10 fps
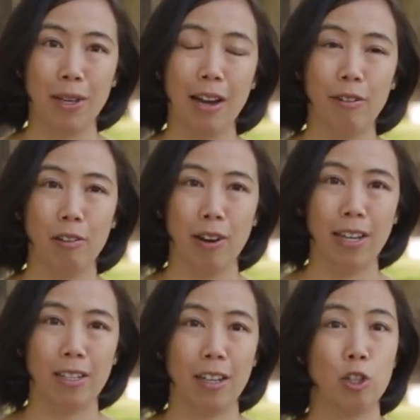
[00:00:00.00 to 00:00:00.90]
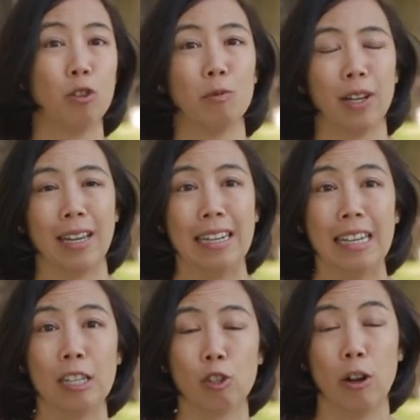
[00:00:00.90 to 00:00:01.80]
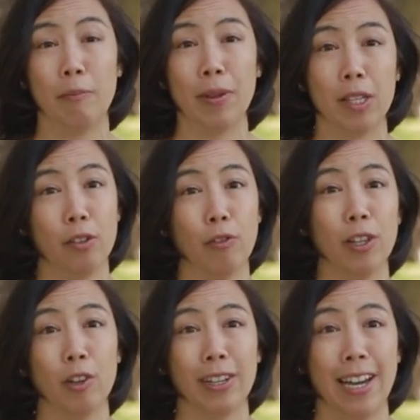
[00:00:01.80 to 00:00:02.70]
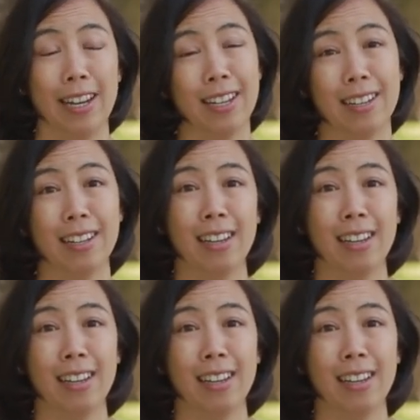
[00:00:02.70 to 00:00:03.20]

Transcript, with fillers: we have a great turmeric and neem scrub that's fully organic.